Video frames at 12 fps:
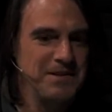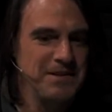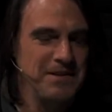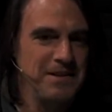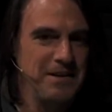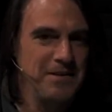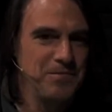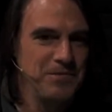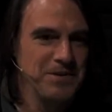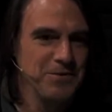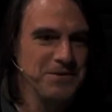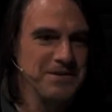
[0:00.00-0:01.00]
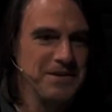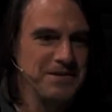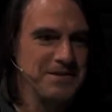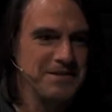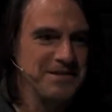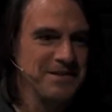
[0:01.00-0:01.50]
and
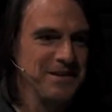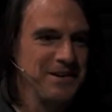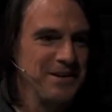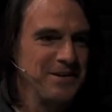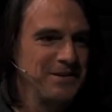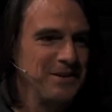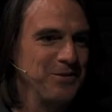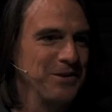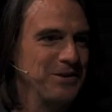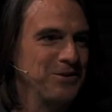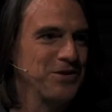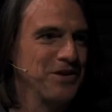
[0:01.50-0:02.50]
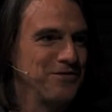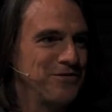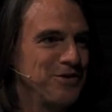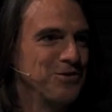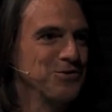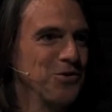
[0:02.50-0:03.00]
at the same time, there
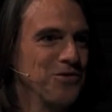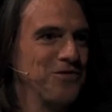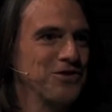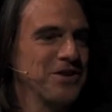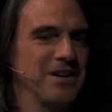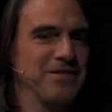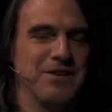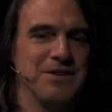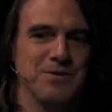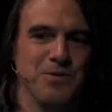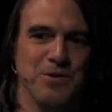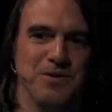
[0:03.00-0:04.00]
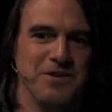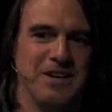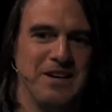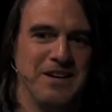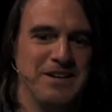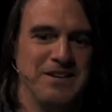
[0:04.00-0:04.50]
is a
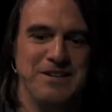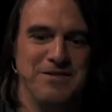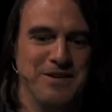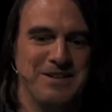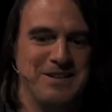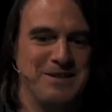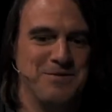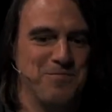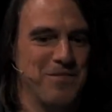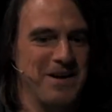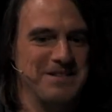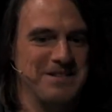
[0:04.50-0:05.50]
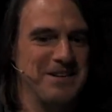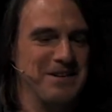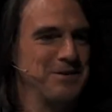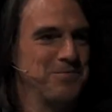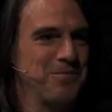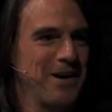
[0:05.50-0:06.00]
basic theoretical,
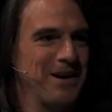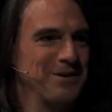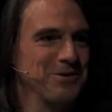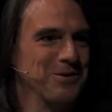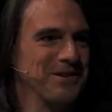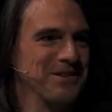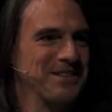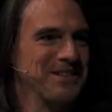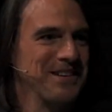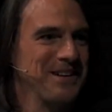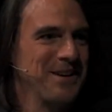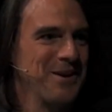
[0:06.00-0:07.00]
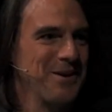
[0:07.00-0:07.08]
philosophical reflection,